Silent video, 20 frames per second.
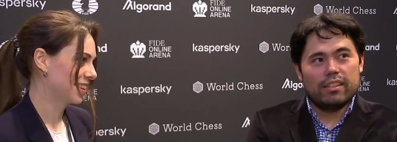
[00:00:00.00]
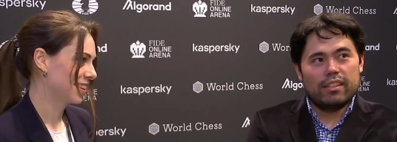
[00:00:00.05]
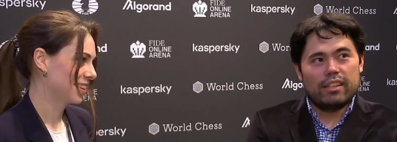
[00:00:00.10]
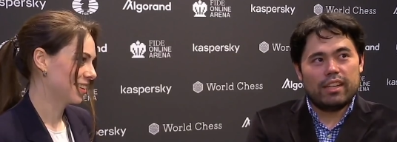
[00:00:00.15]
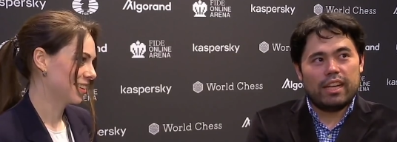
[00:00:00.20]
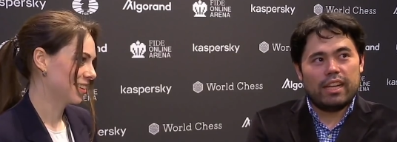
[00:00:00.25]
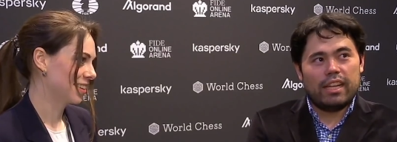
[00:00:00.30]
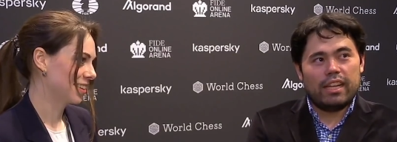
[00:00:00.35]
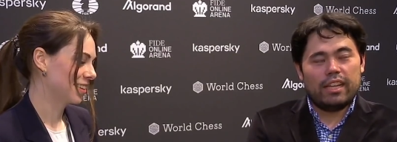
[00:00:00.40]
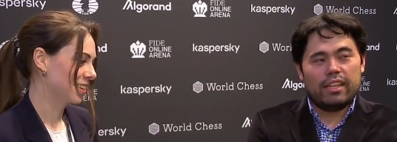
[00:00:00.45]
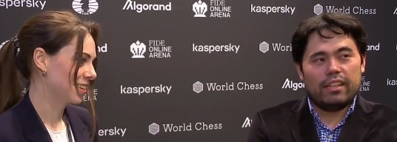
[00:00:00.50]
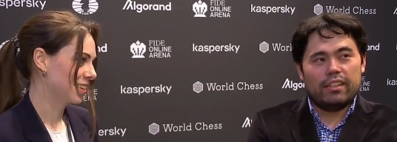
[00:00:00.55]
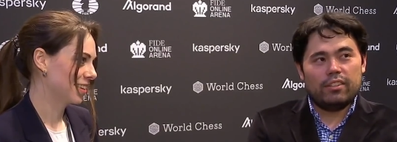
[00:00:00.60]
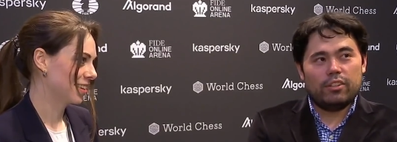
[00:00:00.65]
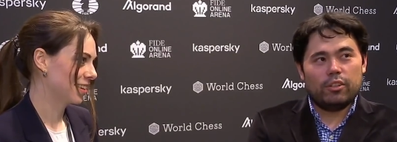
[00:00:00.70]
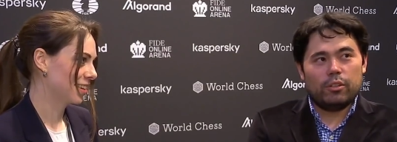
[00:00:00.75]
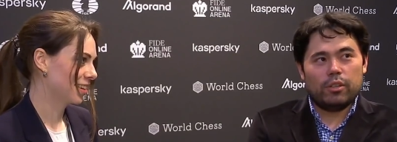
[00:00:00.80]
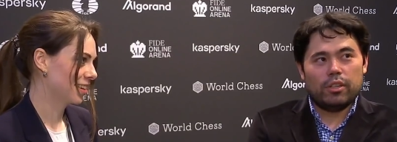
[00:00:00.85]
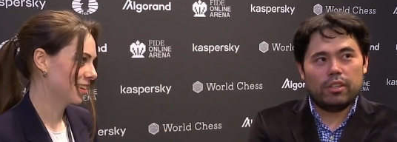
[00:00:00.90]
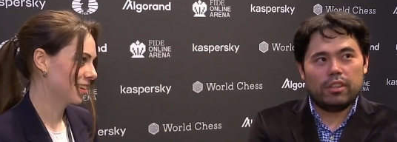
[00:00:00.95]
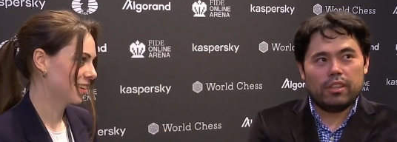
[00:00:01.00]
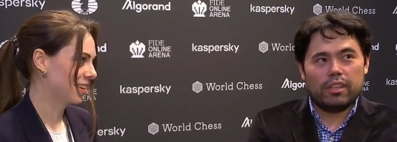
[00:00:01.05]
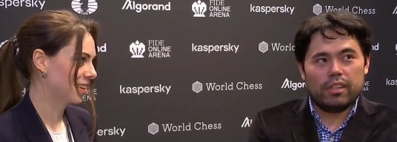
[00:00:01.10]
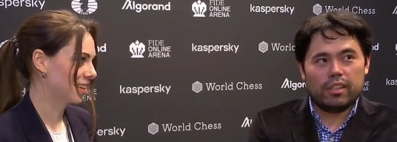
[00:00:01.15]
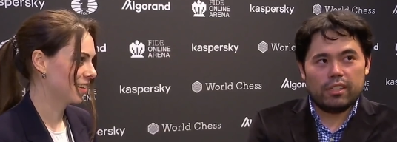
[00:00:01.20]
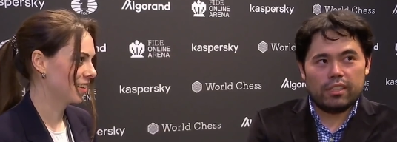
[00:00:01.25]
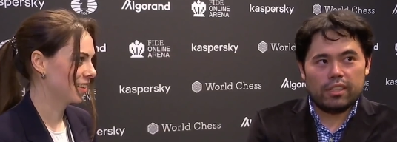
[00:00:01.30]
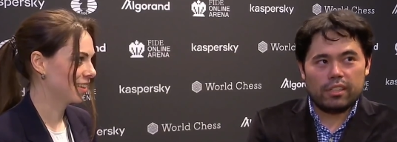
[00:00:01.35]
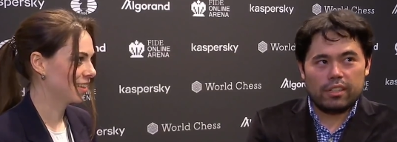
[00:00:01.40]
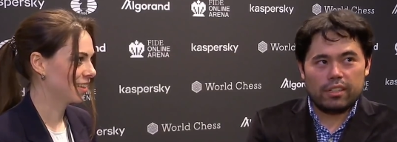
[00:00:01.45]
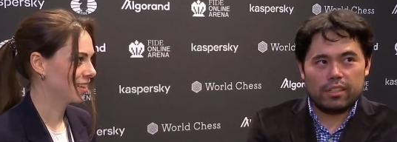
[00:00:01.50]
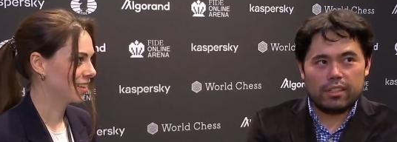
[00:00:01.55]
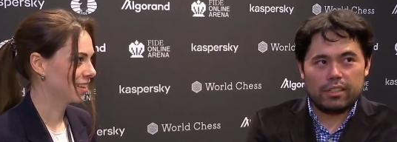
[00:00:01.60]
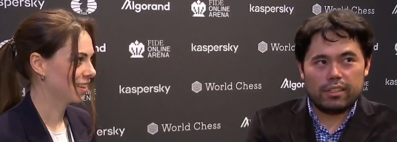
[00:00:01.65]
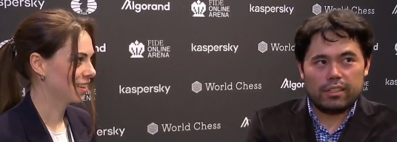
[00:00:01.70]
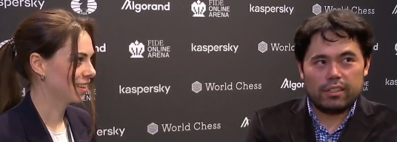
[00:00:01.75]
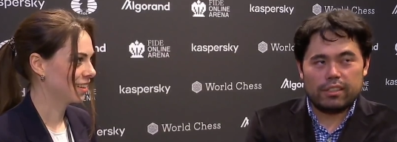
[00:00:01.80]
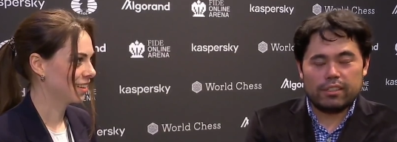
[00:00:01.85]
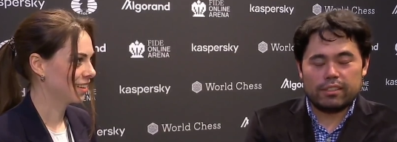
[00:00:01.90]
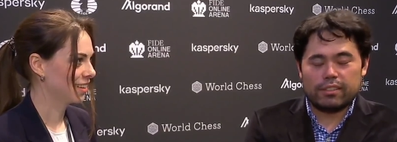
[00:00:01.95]
Speaker 1: I, I, you know I think
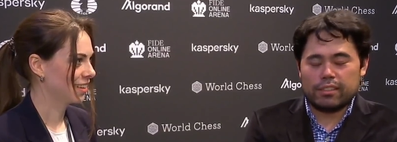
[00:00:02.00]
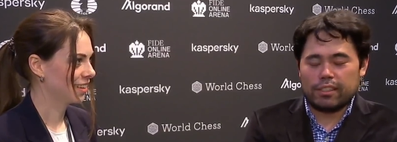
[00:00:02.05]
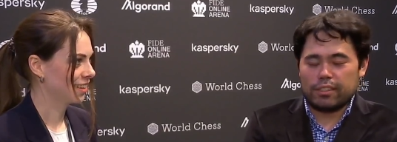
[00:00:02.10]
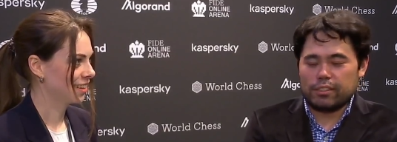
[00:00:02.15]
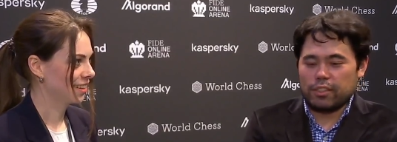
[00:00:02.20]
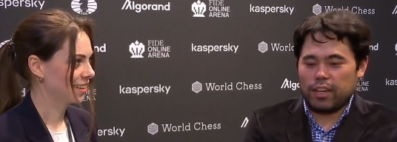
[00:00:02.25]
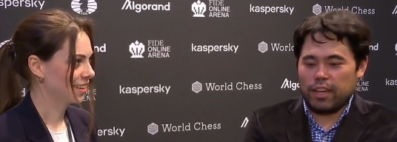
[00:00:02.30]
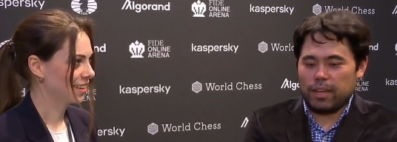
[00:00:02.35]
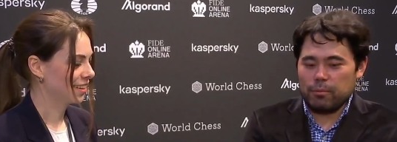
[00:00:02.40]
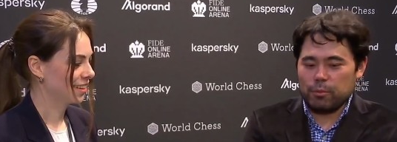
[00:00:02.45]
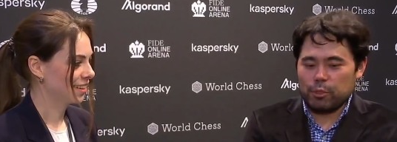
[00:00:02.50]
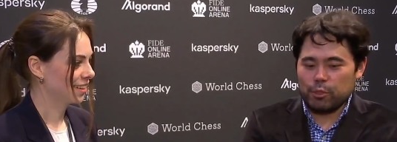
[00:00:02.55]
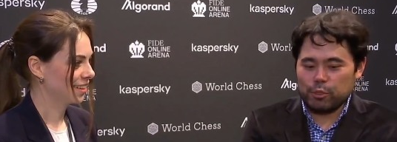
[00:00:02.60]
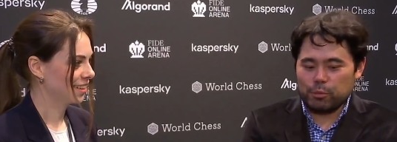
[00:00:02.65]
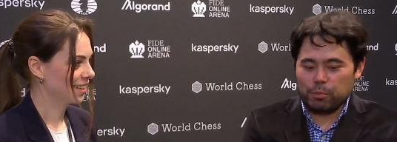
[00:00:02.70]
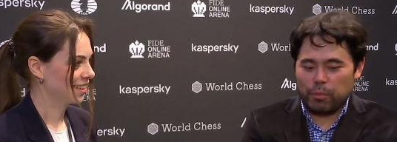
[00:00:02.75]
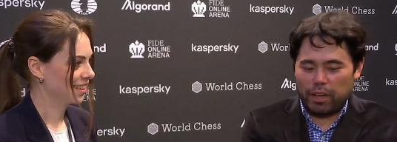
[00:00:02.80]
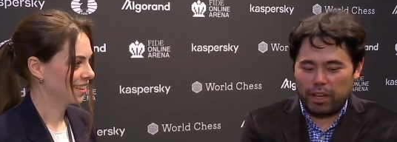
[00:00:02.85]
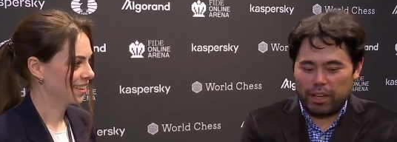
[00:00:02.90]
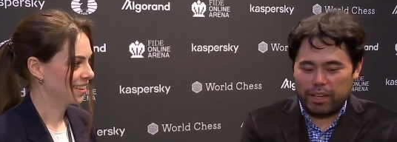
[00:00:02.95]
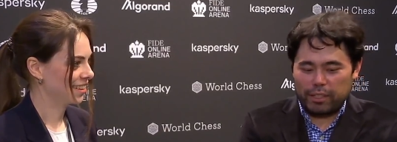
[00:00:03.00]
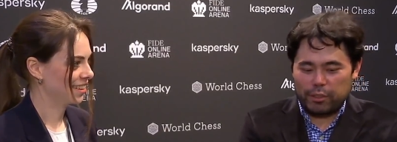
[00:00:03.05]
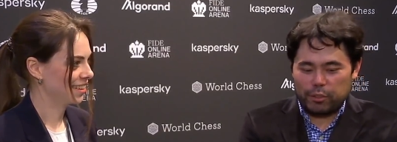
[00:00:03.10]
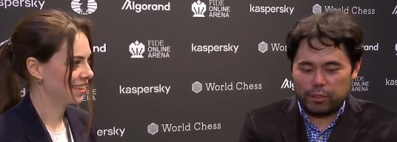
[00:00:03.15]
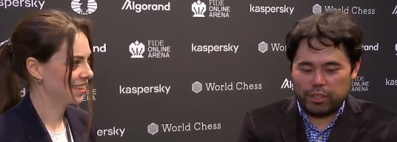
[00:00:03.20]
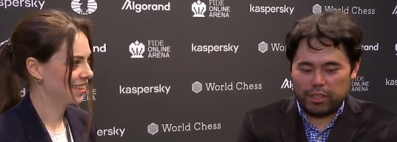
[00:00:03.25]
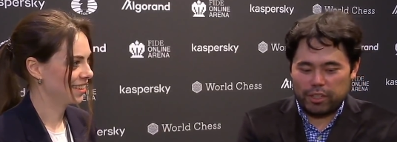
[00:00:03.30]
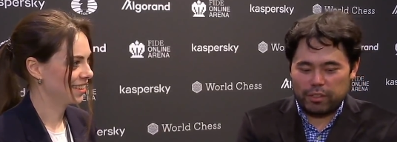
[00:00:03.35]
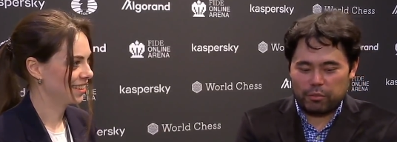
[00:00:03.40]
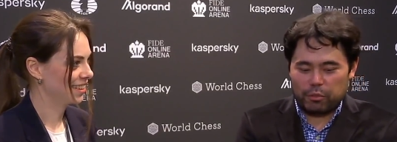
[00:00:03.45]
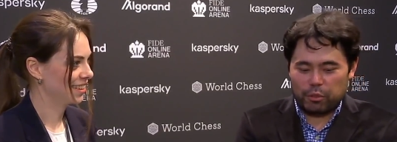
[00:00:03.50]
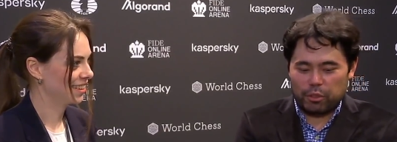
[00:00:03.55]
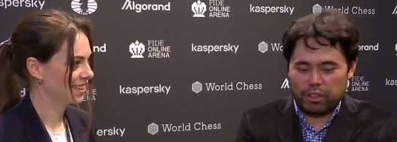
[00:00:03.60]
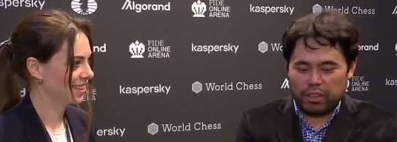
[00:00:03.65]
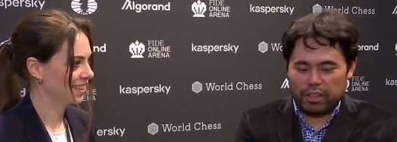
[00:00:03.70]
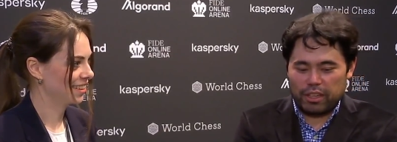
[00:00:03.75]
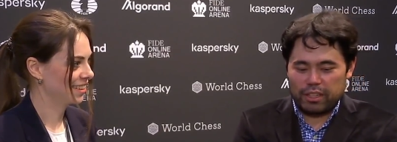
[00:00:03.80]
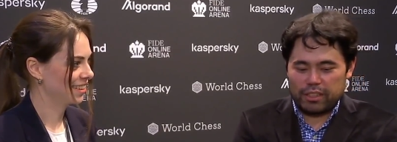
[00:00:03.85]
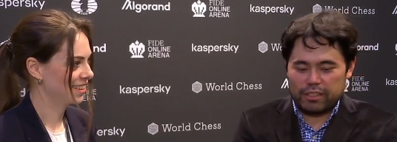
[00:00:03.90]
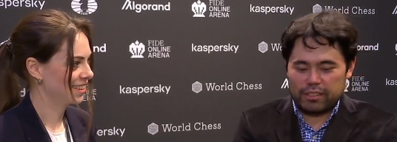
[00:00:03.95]
uh, as, as, time goes by, you kind of
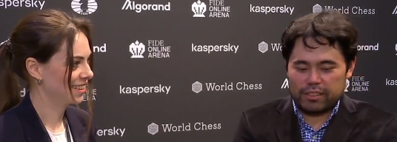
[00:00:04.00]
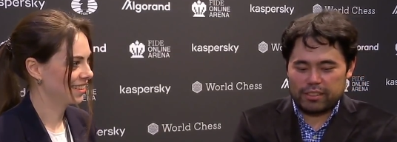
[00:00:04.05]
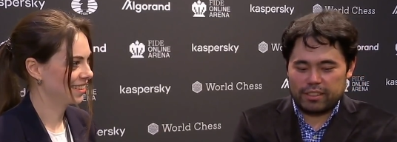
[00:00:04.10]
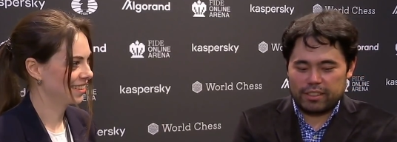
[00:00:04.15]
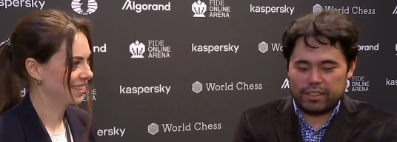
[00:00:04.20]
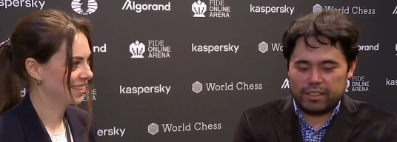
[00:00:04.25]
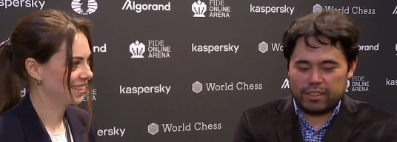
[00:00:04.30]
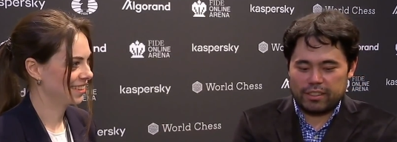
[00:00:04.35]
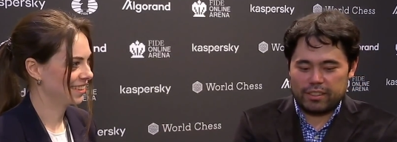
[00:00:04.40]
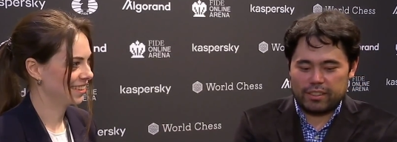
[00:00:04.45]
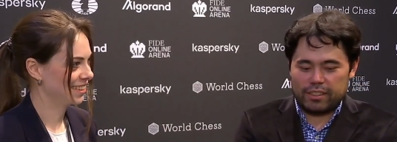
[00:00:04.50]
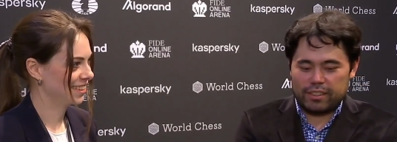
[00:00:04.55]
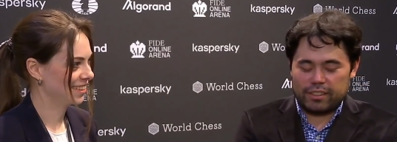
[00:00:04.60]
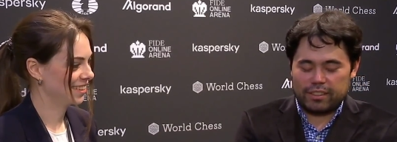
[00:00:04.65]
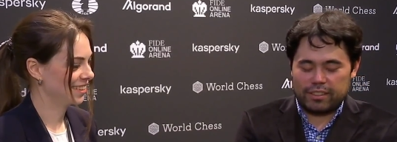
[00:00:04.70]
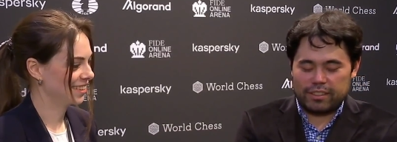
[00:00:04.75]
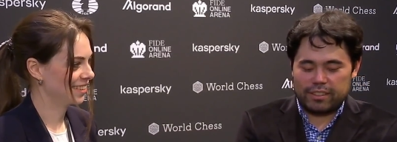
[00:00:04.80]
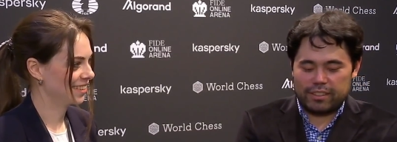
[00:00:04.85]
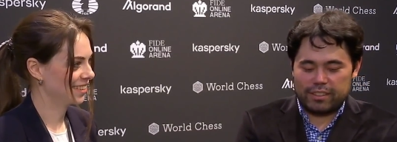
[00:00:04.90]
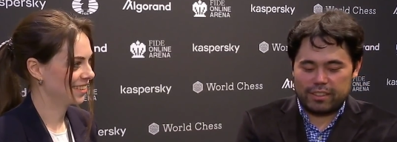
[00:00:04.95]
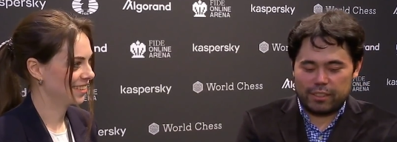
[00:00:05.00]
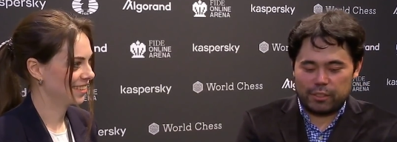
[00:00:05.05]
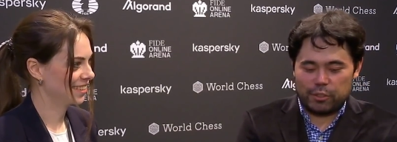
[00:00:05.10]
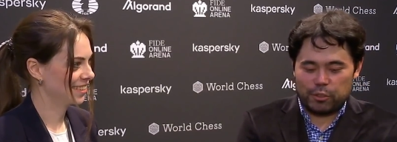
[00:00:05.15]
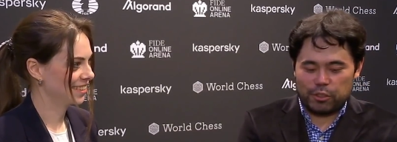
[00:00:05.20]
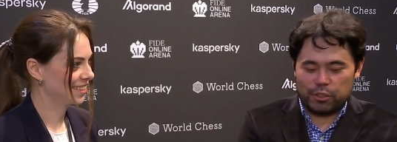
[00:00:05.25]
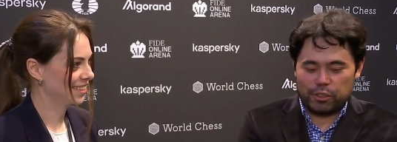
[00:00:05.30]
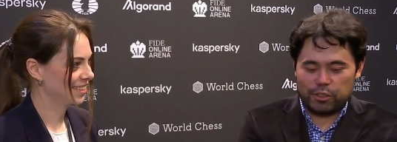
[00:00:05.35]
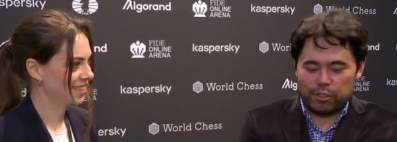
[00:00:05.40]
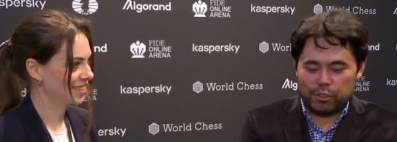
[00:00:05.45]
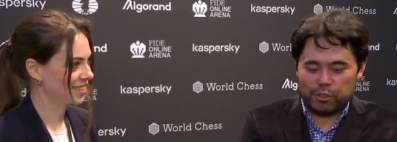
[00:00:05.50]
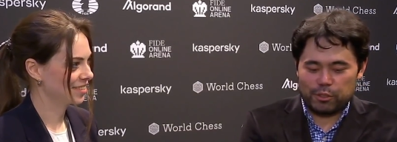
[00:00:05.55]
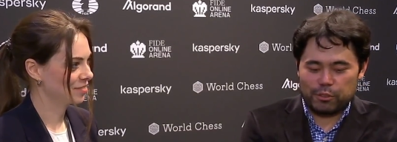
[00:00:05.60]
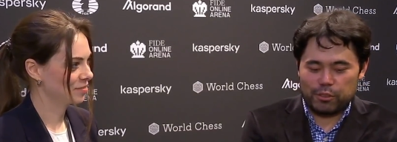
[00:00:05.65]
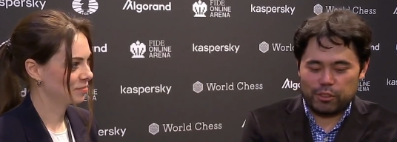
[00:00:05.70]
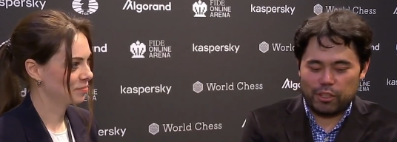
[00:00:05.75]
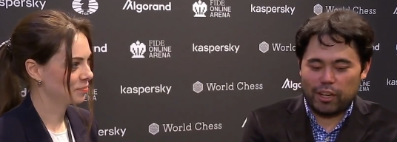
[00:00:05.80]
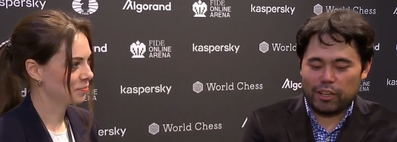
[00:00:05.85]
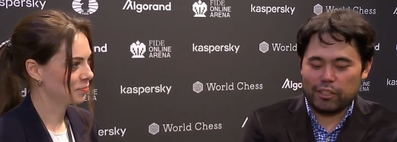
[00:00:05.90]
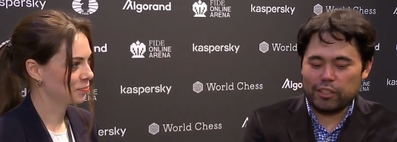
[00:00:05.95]
realize uh, that you're you're not